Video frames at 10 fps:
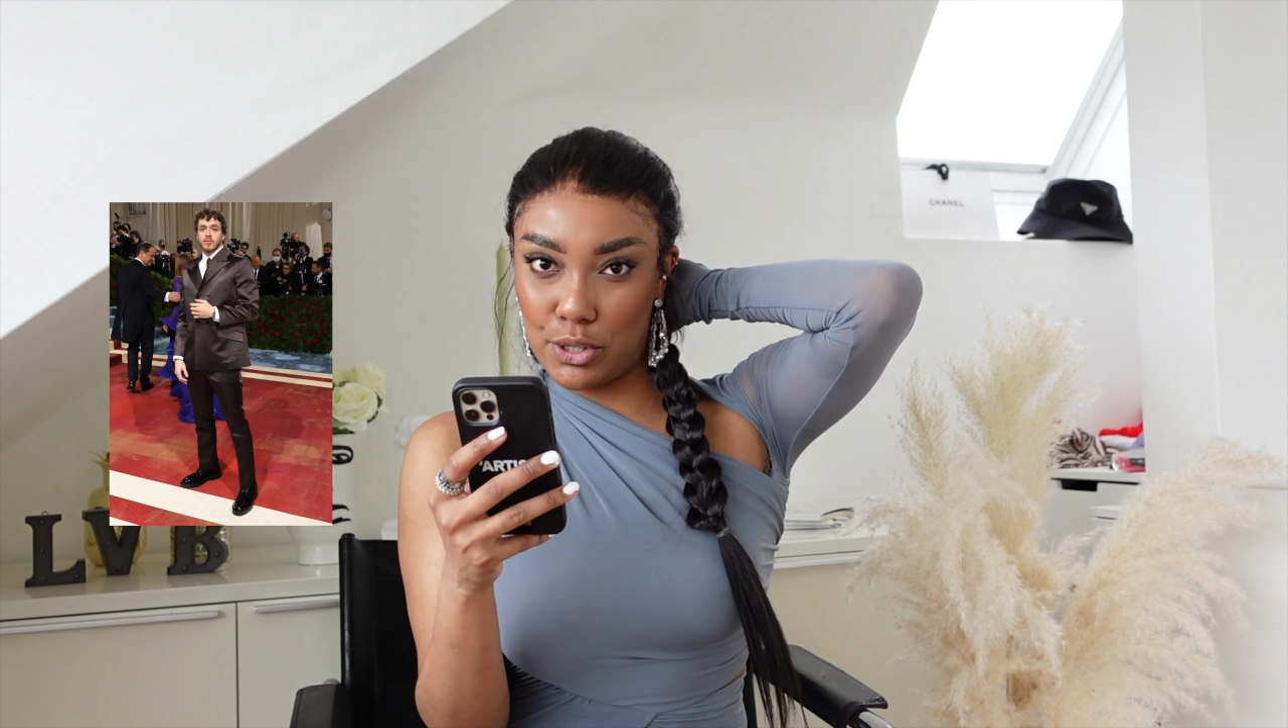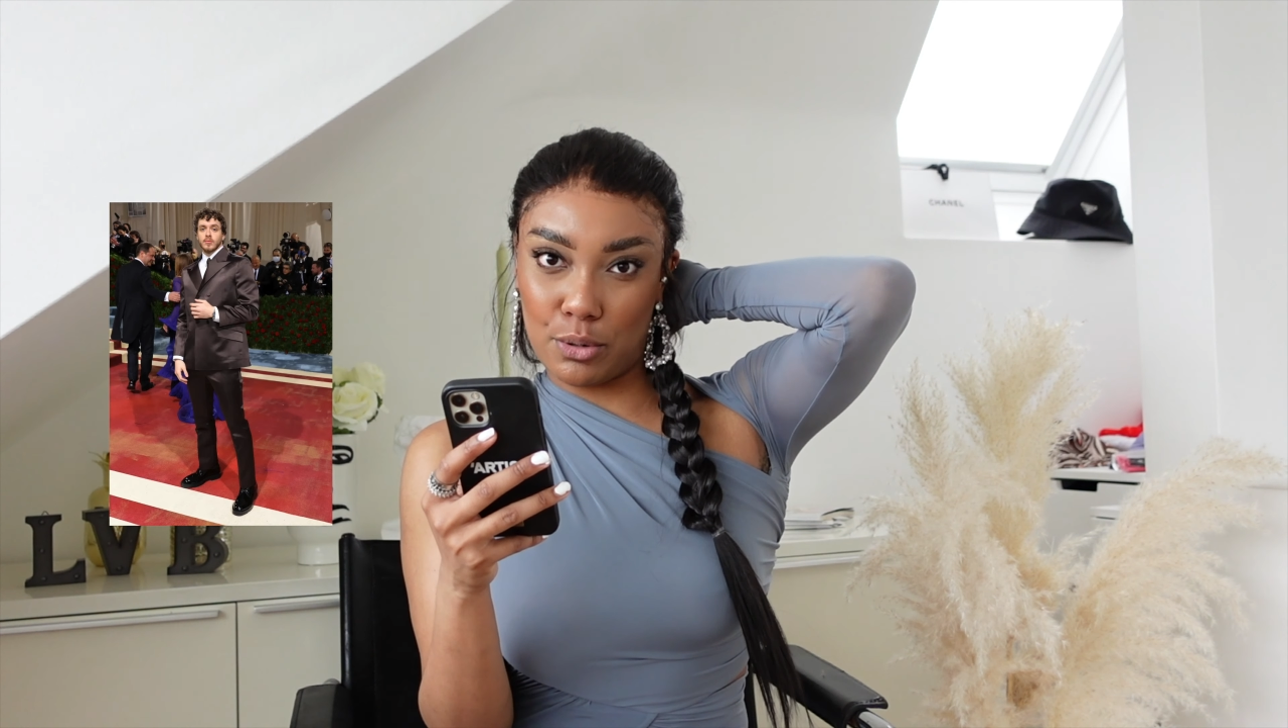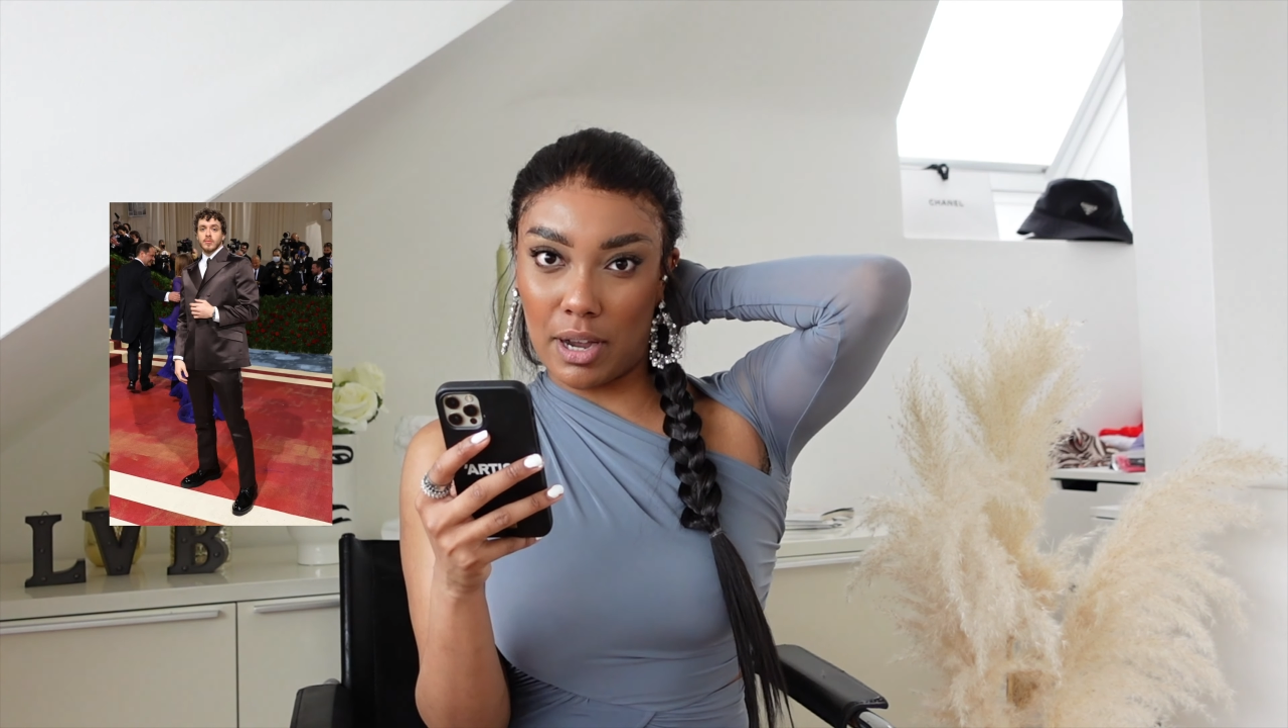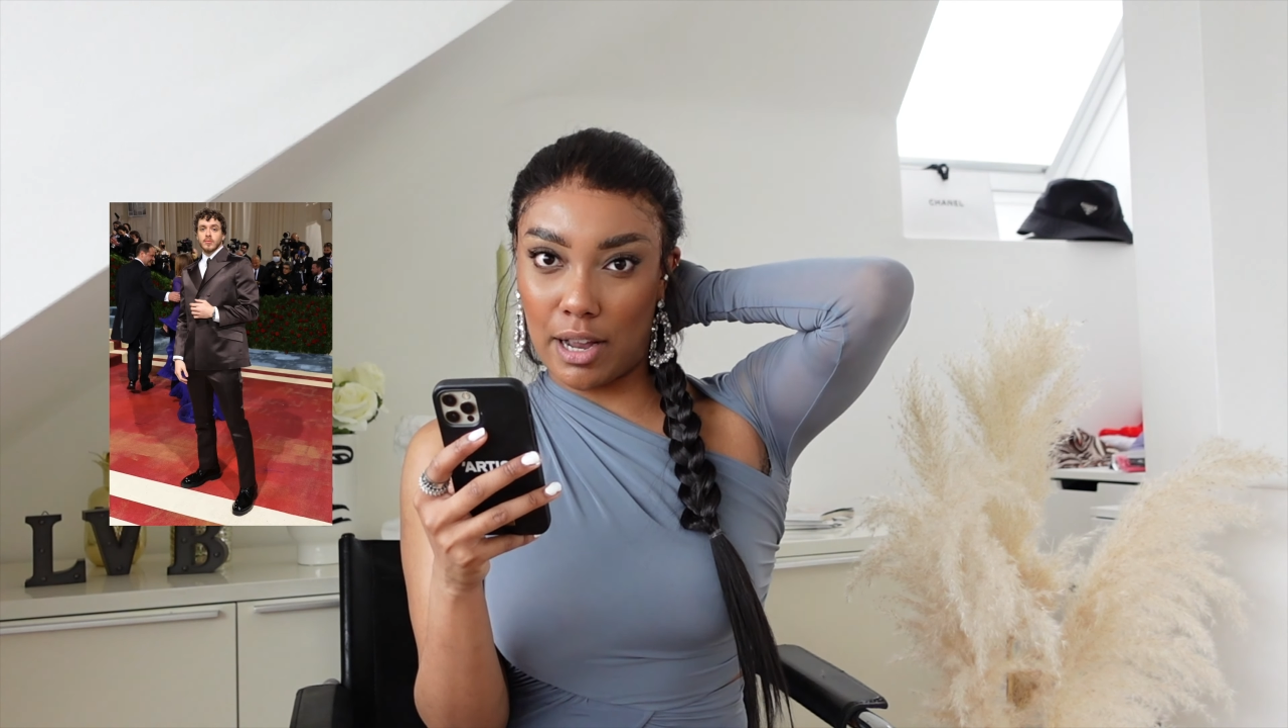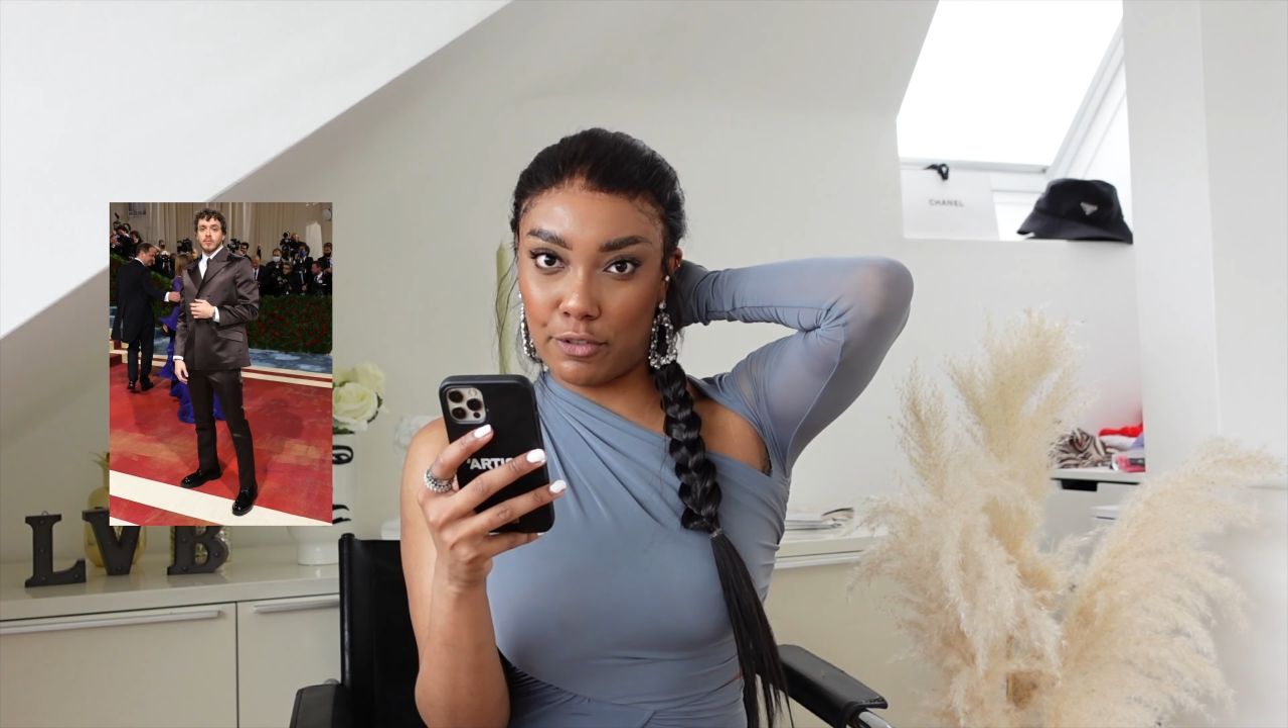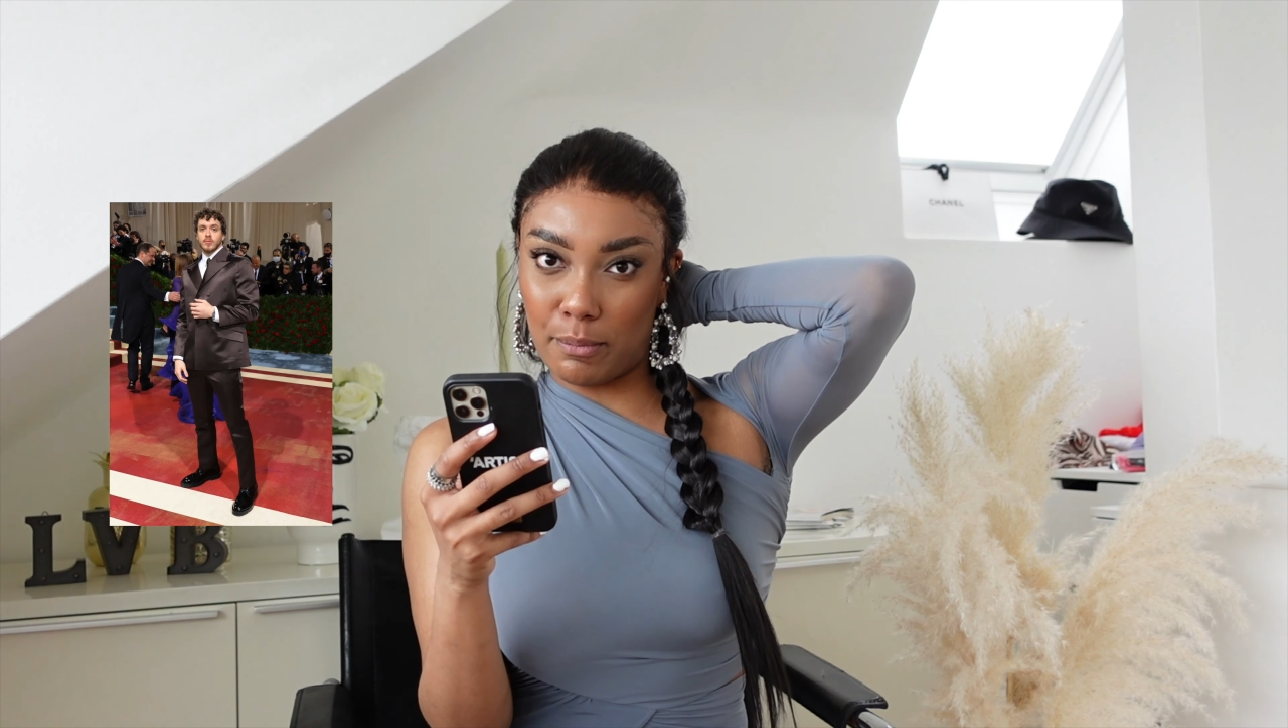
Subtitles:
too hard